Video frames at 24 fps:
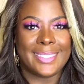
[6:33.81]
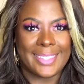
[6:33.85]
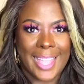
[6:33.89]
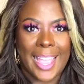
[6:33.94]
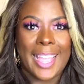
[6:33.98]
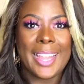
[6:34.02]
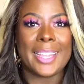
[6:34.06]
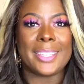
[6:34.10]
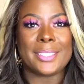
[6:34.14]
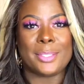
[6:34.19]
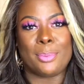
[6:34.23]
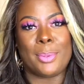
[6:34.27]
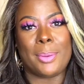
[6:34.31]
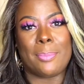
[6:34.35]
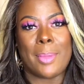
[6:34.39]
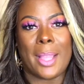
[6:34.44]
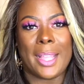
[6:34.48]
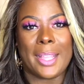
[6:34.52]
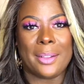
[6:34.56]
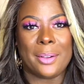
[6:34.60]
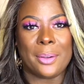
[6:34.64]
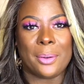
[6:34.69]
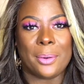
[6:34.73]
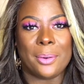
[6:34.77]
That has been
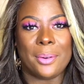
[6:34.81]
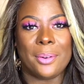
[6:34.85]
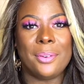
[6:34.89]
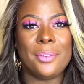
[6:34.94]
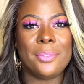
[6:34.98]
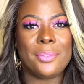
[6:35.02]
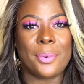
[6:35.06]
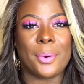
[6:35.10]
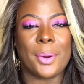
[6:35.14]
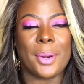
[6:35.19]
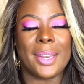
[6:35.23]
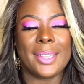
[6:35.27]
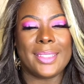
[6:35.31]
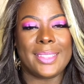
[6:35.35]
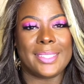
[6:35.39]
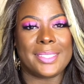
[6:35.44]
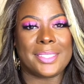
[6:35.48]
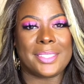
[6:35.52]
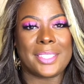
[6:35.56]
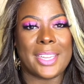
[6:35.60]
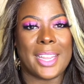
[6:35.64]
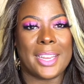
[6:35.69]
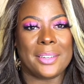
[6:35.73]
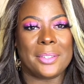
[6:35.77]
my goal for
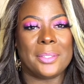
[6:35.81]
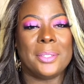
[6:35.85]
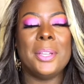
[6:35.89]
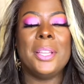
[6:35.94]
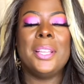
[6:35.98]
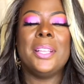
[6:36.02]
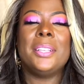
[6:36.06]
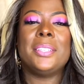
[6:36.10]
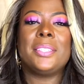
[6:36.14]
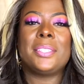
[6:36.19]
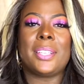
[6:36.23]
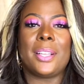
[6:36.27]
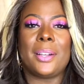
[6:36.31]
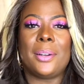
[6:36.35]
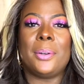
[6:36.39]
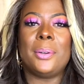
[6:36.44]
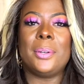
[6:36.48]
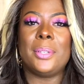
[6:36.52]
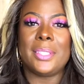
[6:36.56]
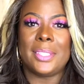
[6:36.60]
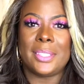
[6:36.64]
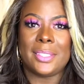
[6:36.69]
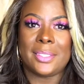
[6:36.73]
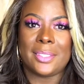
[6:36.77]
this channel.
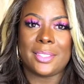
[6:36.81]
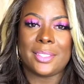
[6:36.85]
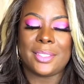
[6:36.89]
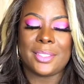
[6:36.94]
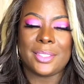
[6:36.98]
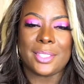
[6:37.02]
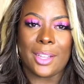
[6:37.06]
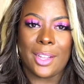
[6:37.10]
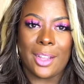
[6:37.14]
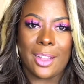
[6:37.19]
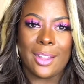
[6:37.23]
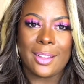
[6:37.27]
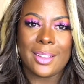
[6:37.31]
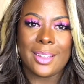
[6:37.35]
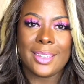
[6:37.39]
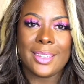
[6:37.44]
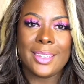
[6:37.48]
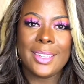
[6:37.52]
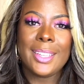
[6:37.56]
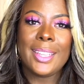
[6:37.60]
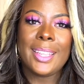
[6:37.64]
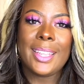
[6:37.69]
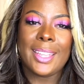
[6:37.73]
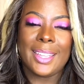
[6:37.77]
So let's talk
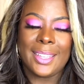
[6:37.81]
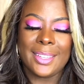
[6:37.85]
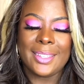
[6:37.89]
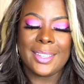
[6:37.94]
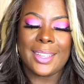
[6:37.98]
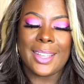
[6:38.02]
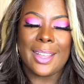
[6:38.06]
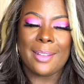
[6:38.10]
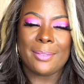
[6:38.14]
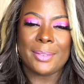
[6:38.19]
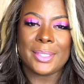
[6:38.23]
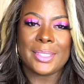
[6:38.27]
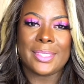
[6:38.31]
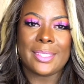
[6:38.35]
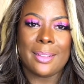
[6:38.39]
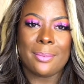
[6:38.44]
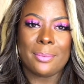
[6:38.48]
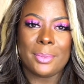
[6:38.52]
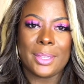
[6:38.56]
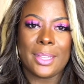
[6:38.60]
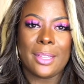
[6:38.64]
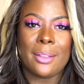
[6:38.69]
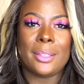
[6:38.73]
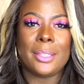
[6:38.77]
in the comments
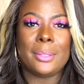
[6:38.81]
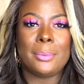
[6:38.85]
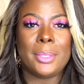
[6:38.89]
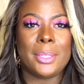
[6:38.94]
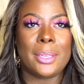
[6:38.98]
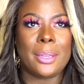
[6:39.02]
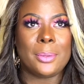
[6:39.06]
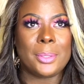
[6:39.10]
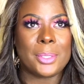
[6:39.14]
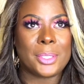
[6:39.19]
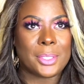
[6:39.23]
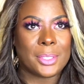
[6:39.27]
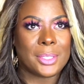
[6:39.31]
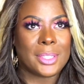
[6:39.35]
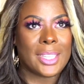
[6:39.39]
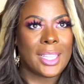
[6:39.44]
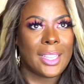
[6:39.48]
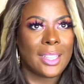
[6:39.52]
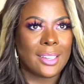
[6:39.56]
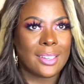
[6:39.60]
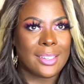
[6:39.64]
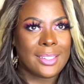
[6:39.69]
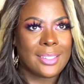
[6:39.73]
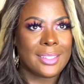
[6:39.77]
down below. Let me know what you
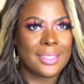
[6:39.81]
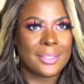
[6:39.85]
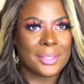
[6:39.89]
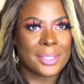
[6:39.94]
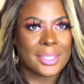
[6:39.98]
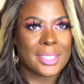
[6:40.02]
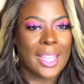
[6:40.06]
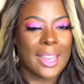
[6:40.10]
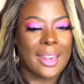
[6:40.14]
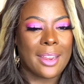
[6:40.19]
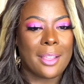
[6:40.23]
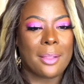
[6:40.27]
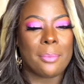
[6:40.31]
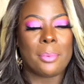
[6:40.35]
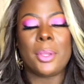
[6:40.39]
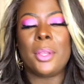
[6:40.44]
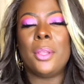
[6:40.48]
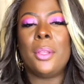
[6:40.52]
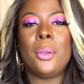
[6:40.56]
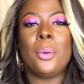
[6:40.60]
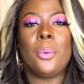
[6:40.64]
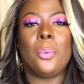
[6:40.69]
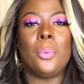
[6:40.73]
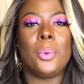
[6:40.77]
think of the new setup.
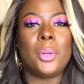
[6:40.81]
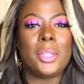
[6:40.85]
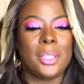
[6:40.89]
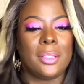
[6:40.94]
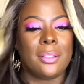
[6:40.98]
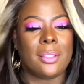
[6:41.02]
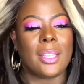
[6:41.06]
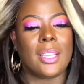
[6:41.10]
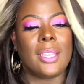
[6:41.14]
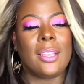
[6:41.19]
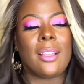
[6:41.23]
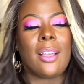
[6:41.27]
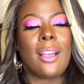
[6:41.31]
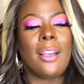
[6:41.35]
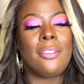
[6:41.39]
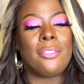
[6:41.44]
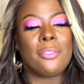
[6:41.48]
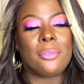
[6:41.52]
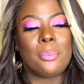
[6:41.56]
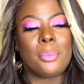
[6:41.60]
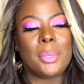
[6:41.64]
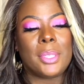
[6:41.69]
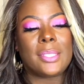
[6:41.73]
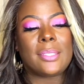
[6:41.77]
What do you think
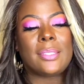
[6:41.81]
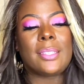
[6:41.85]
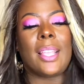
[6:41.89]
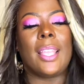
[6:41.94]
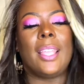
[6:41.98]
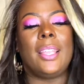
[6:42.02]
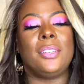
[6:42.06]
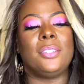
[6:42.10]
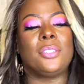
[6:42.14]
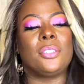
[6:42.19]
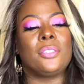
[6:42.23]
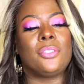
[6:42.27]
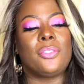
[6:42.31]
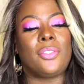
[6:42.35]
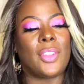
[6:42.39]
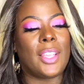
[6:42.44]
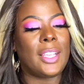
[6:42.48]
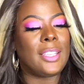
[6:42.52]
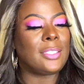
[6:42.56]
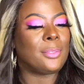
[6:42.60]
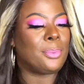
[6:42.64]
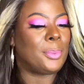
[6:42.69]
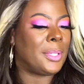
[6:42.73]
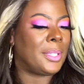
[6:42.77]
of Miss Angel
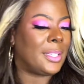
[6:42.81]
Face?